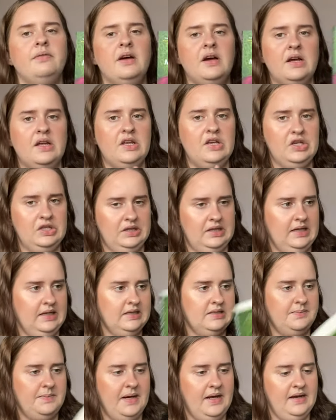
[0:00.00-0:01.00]
heard good
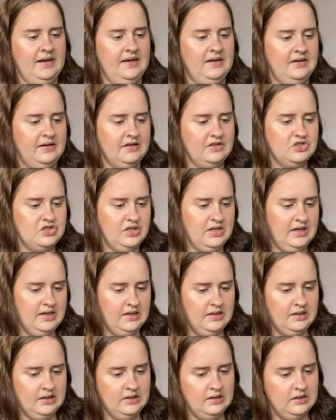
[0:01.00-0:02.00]
things about it and
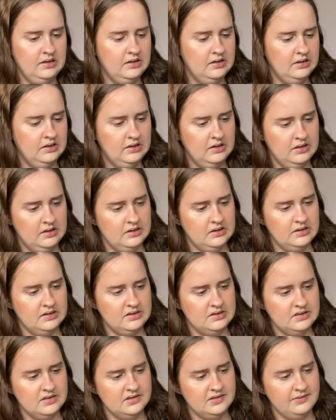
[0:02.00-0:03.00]
actually
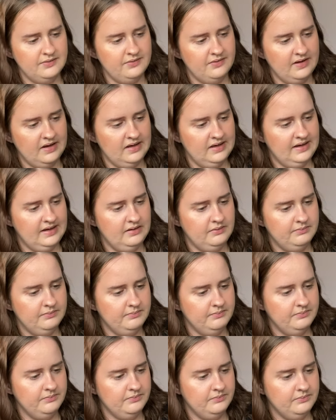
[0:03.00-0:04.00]
this is fairly,
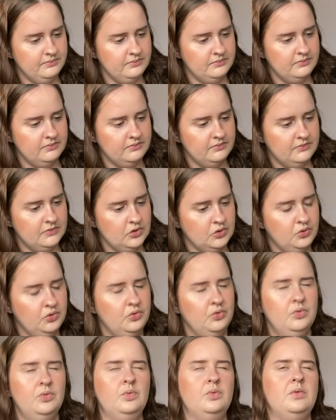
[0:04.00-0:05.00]
oh,
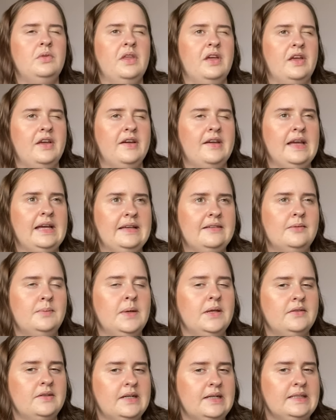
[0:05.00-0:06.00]
the cooking
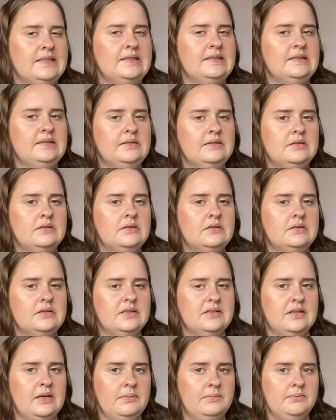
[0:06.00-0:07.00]
smells nice
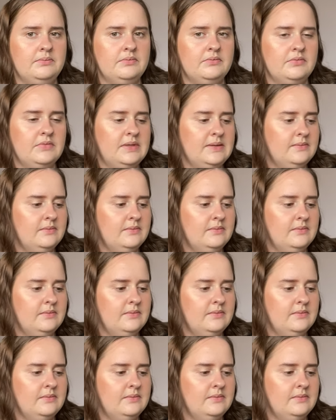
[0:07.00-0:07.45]
because I'm,